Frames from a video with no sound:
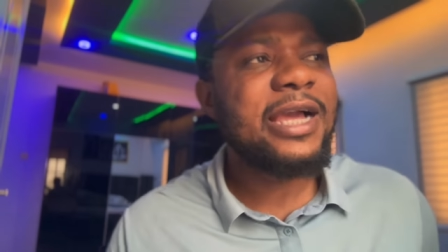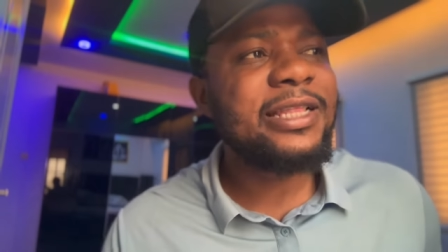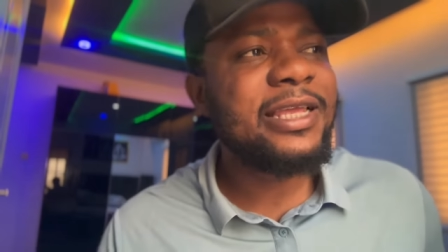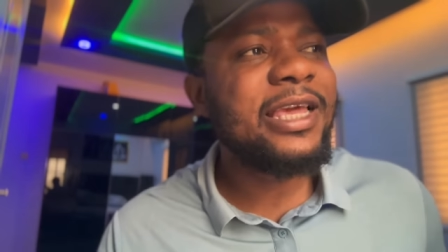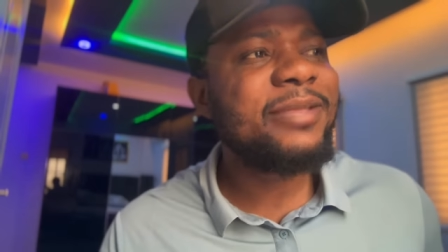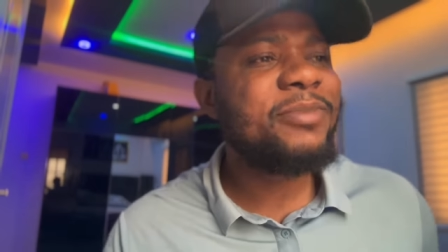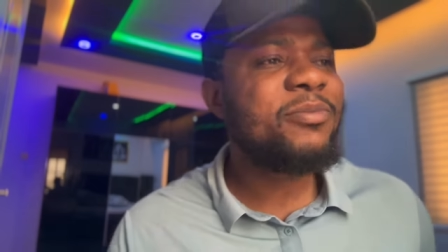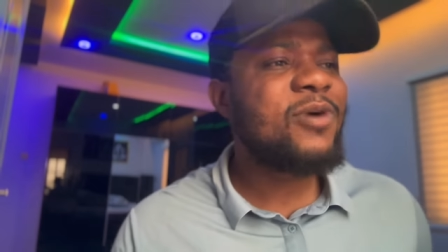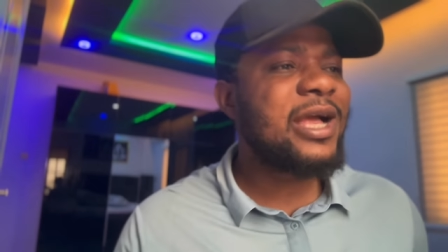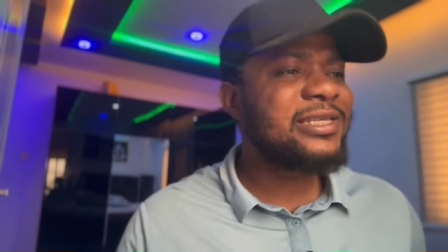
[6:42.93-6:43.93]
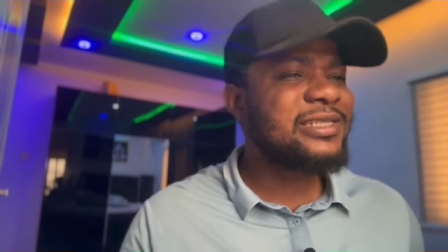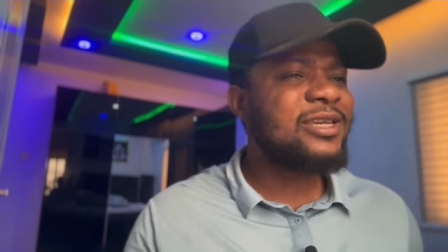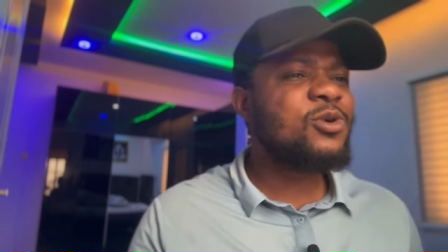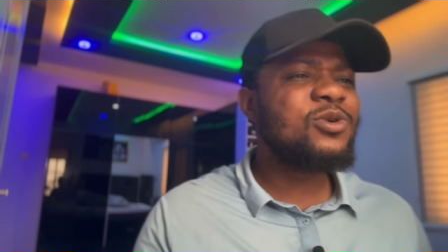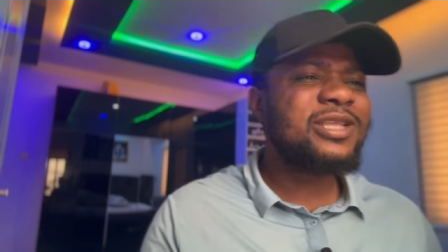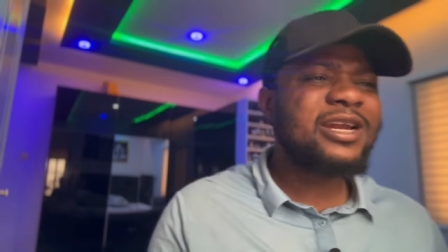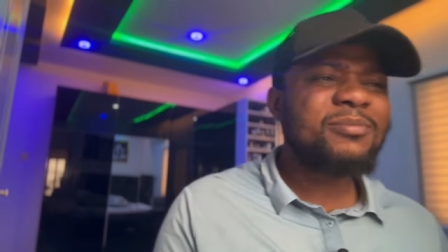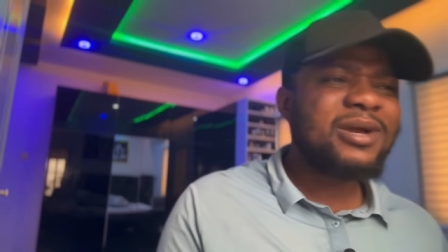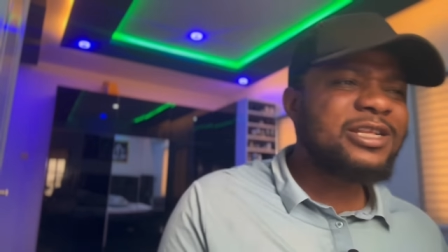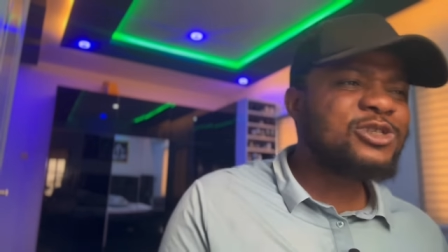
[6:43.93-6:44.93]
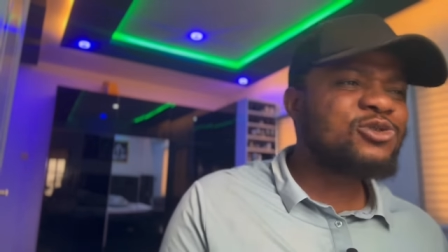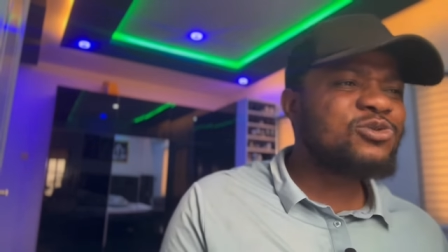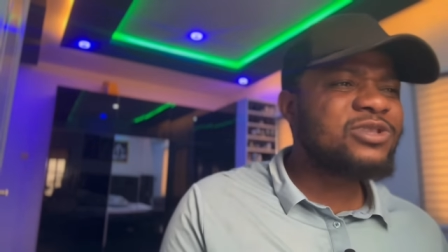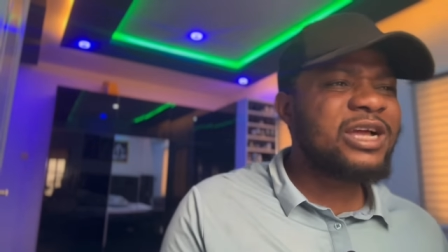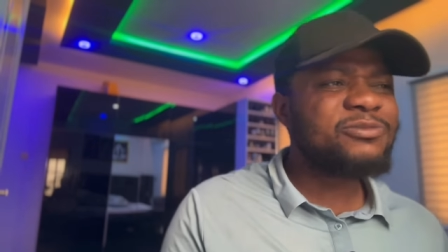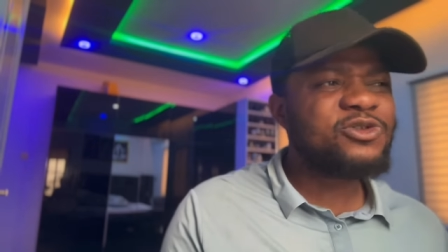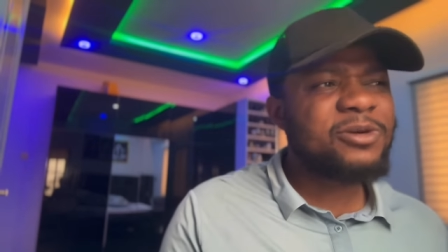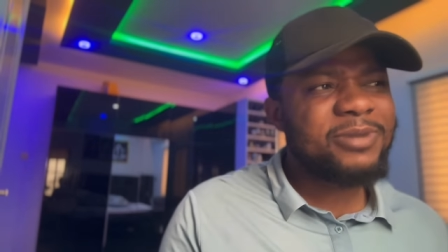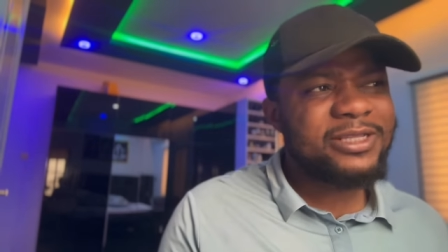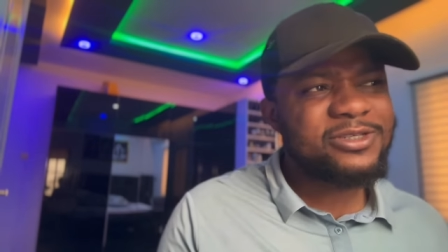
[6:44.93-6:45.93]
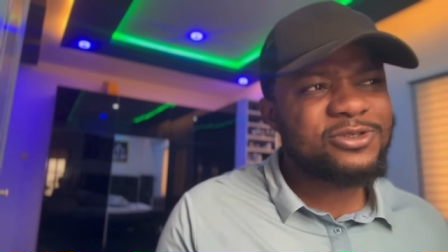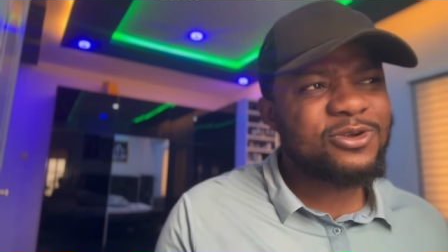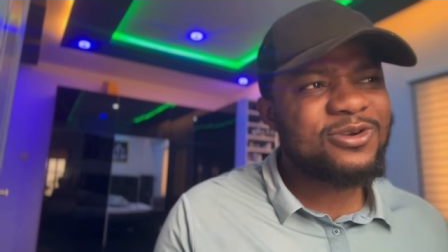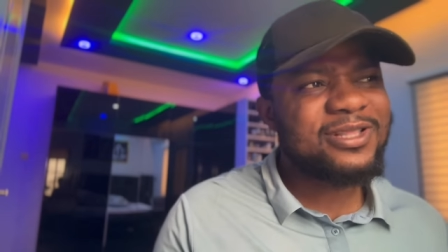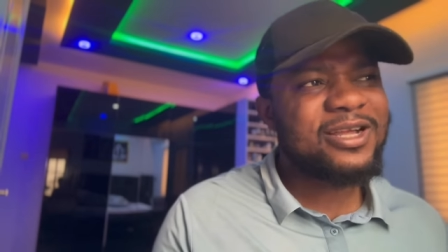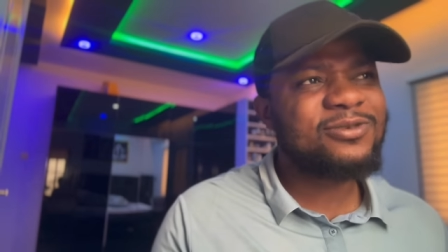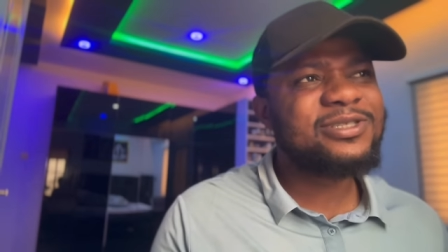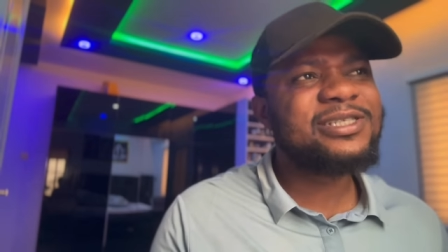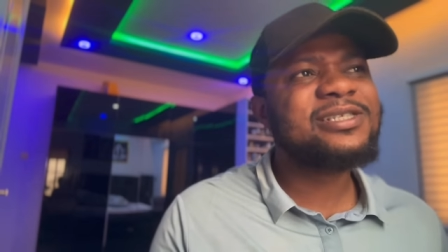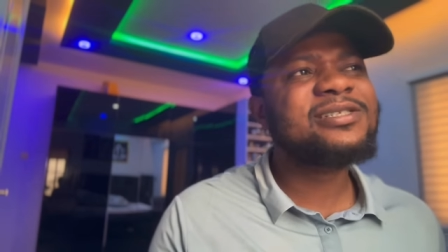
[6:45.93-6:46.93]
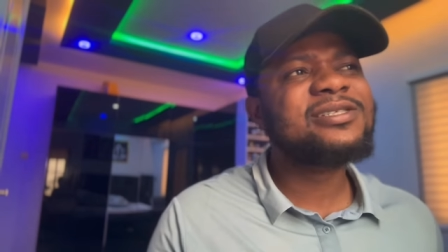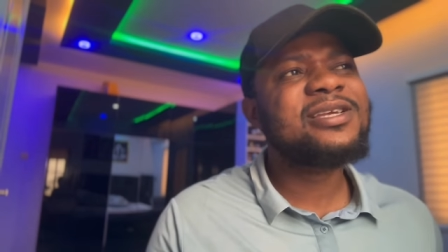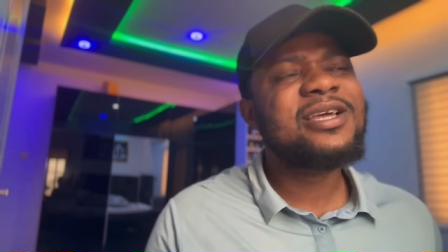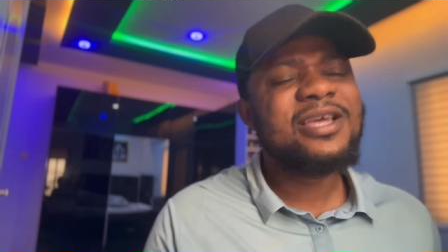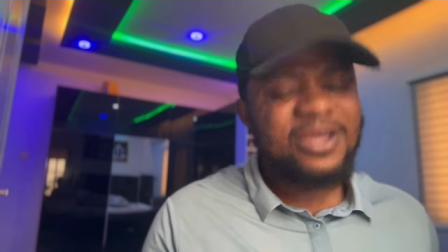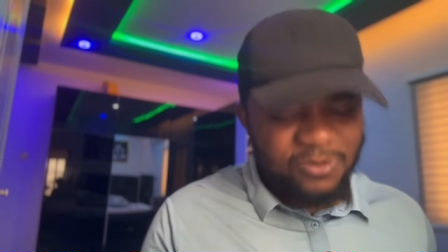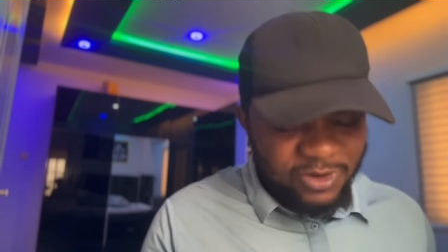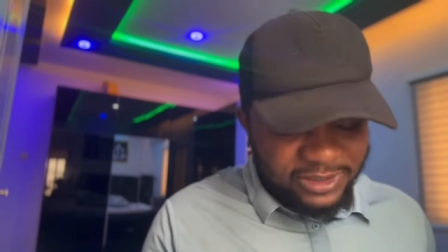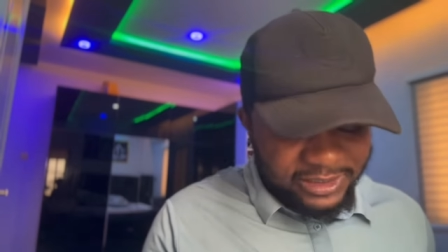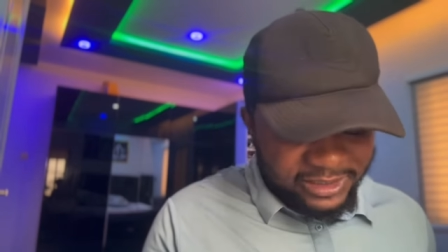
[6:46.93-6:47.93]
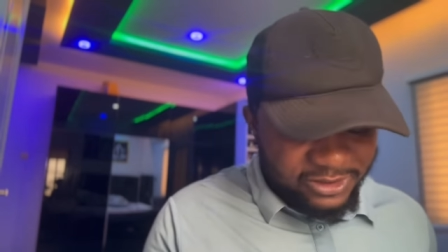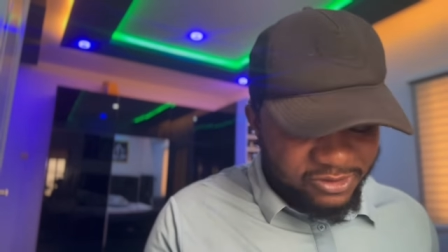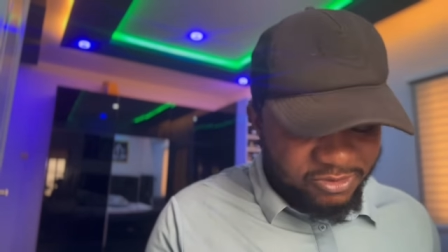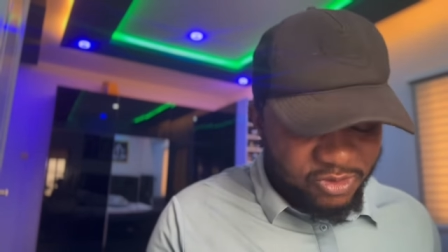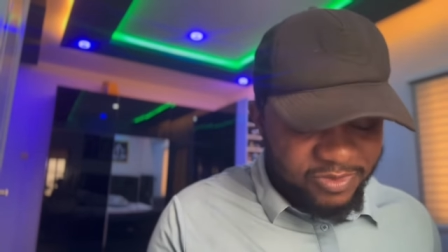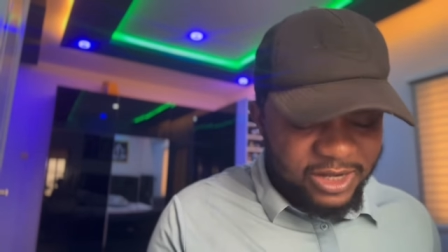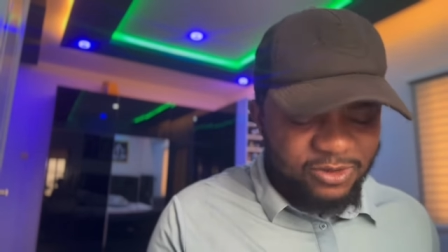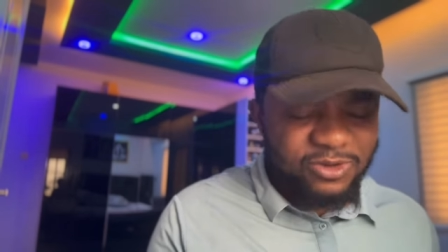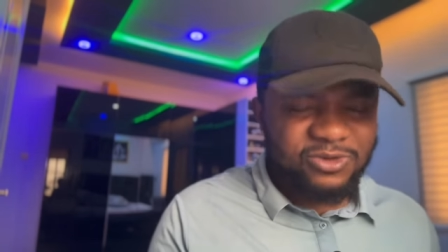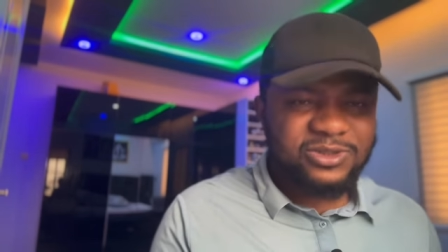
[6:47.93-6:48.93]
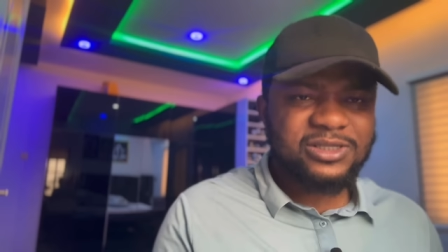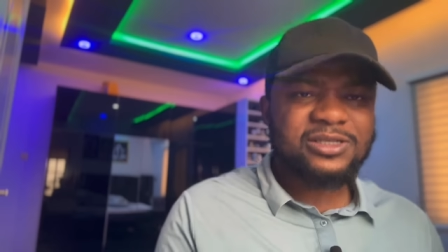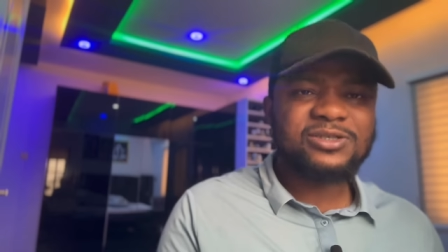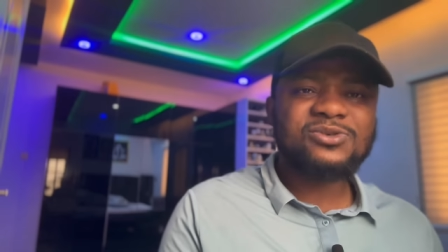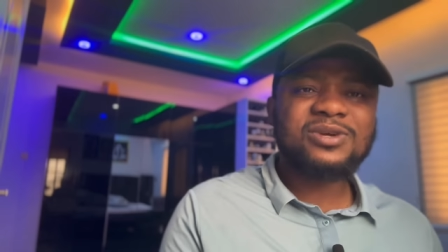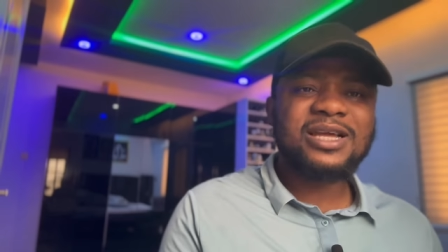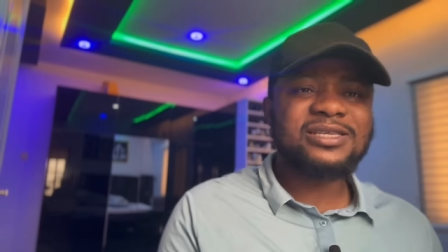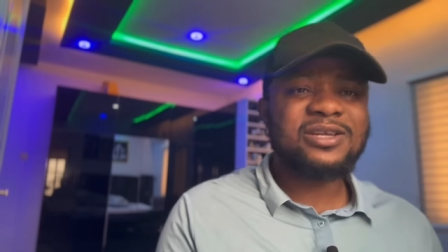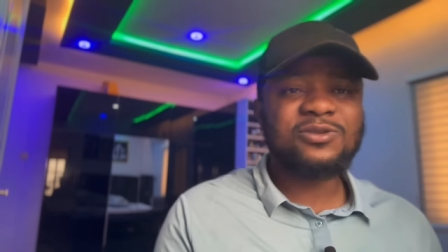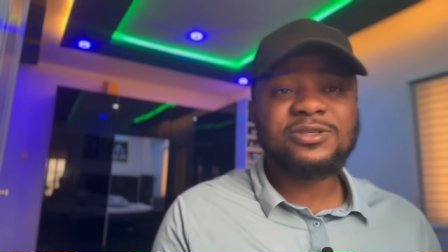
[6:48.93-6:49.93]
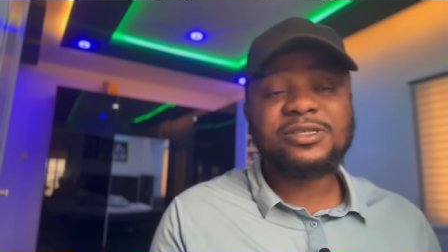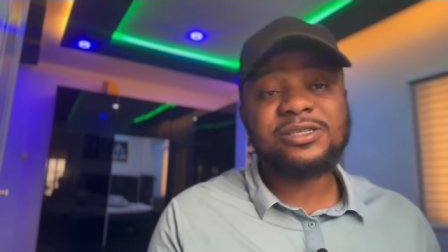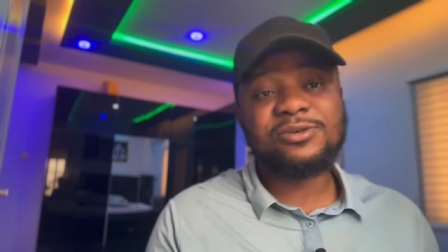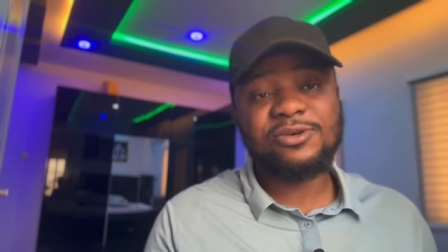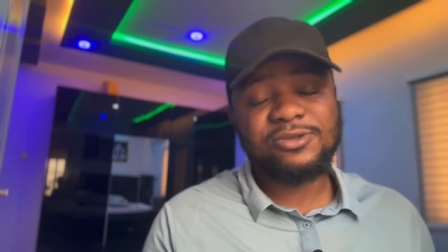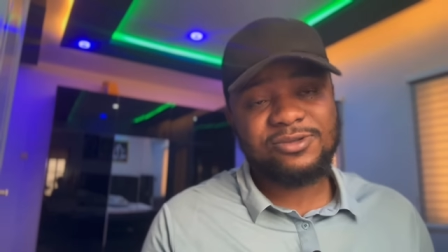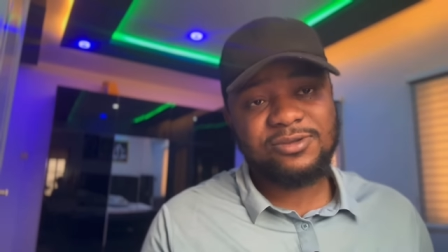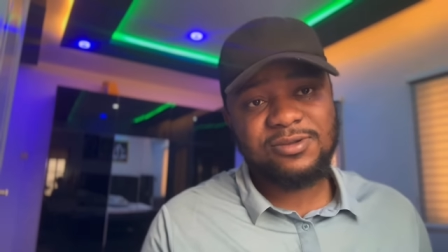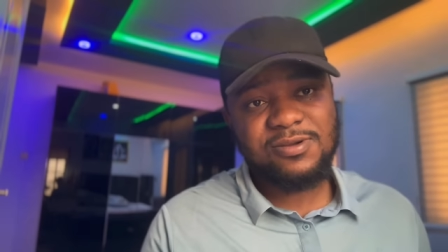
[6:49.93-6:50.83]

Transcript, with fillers: And again, people are saying, oh, Naira Marley shouldn't have dropped any song now since what he did to Mohbad and all those things. You guys are not serious.